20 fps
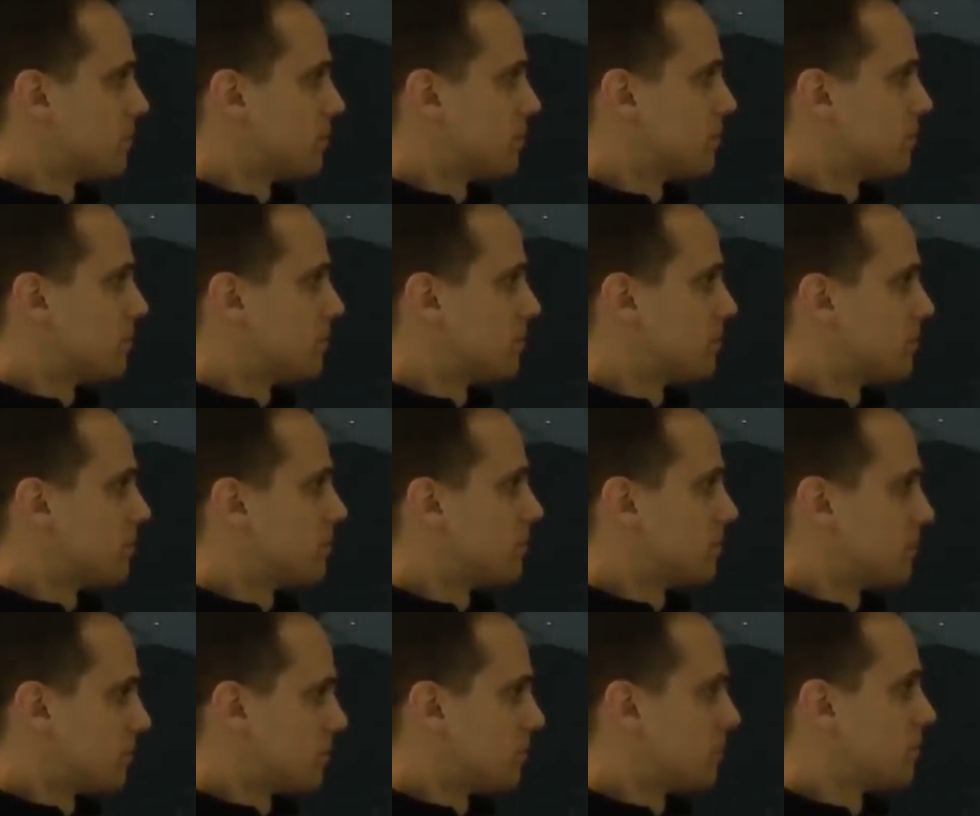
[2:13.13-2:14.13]

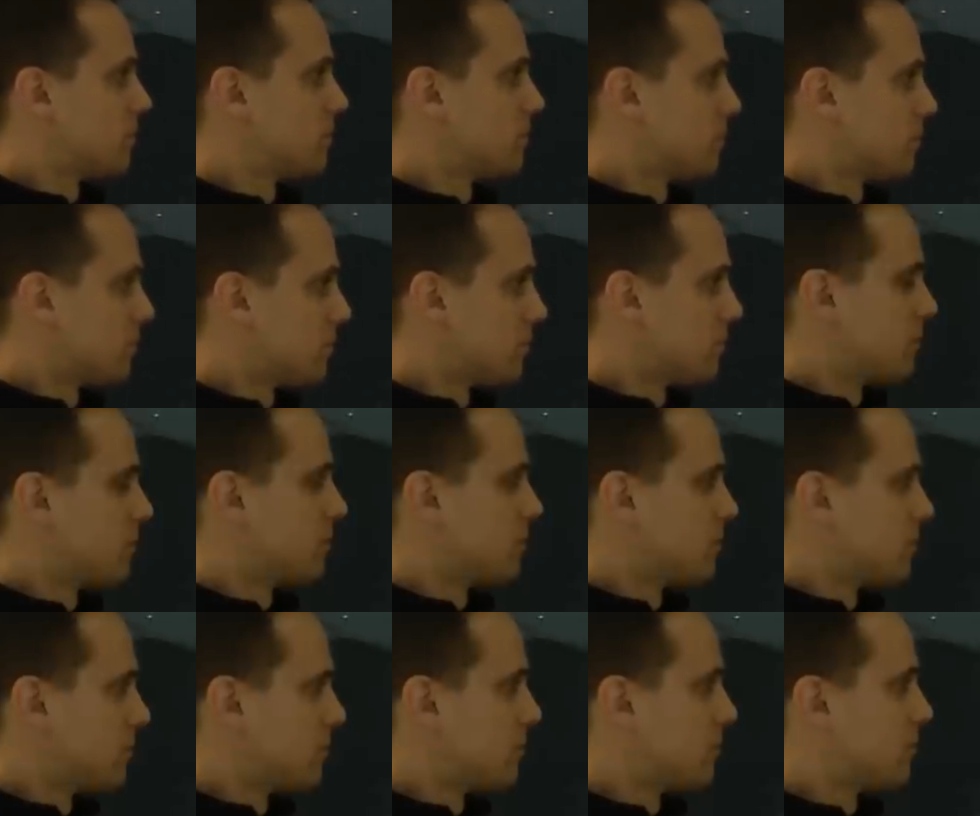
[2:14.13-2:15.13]

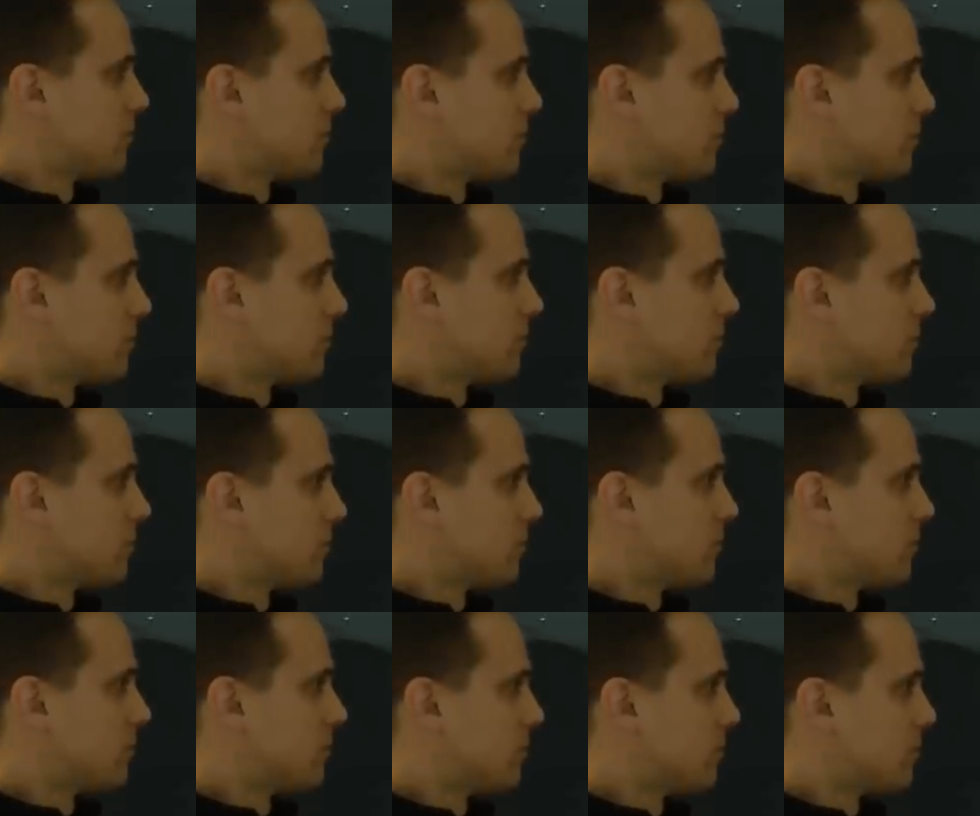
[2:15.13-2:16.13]

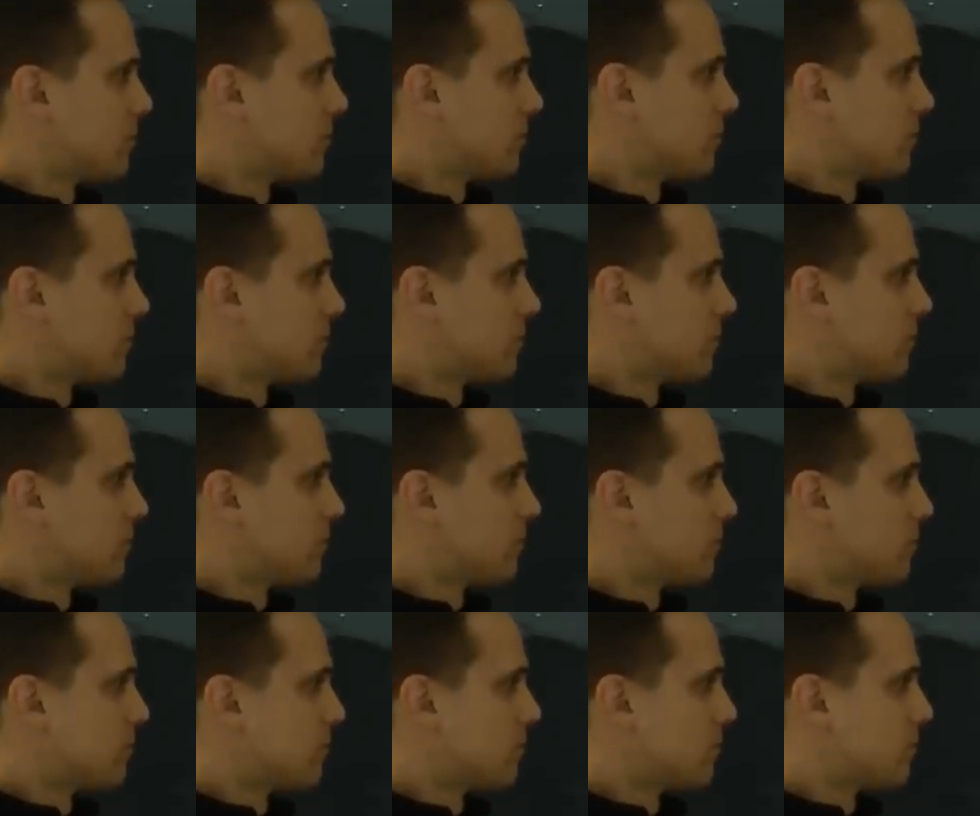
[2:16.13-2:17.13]

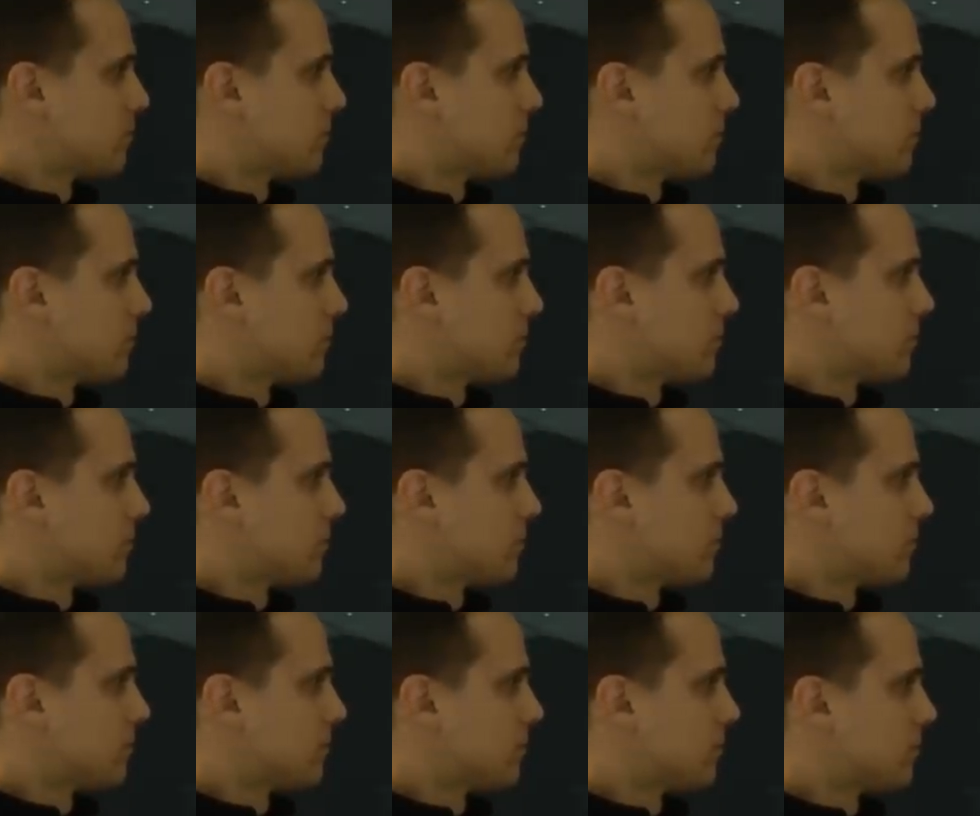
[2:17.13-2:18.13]

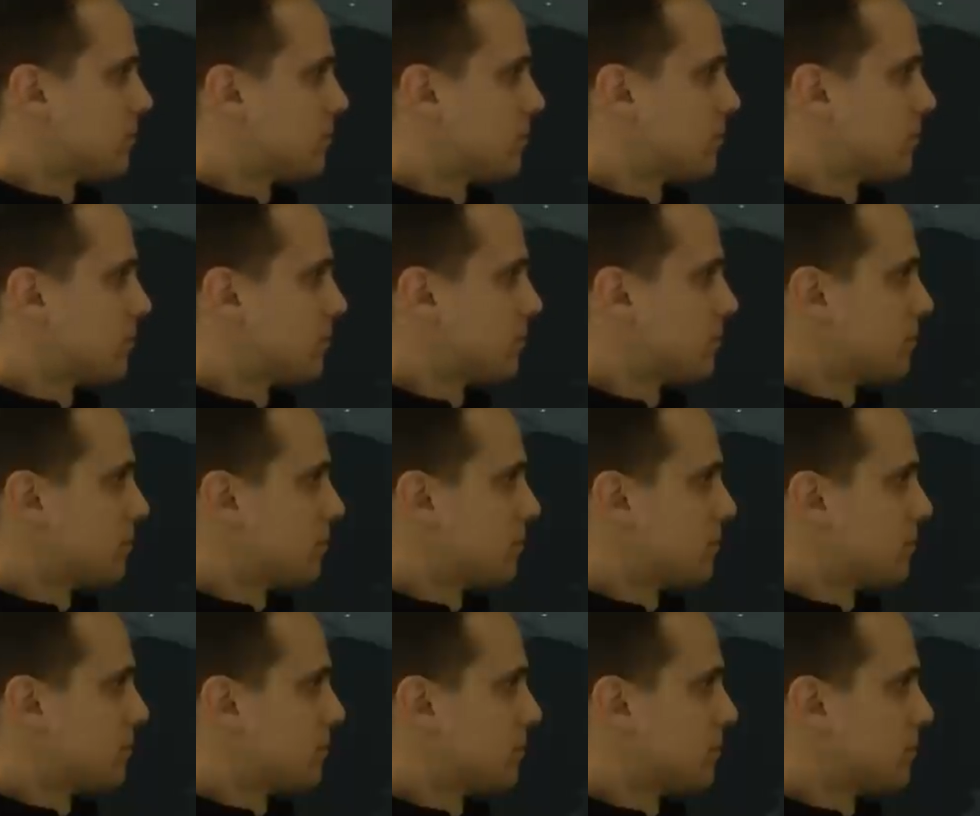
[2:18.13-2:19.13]
The person shown says nothing.